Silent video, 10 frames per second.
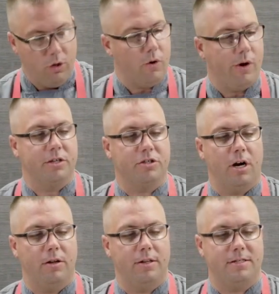we're going to
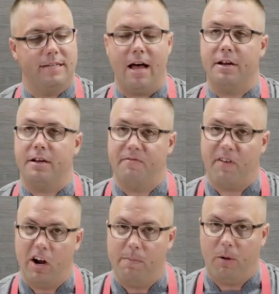start this down at
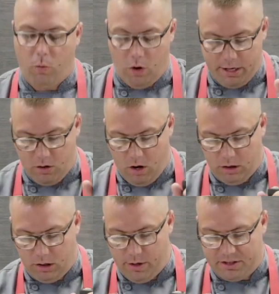variable 1, or our
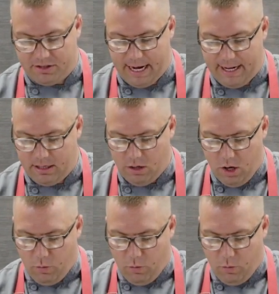lowest setting.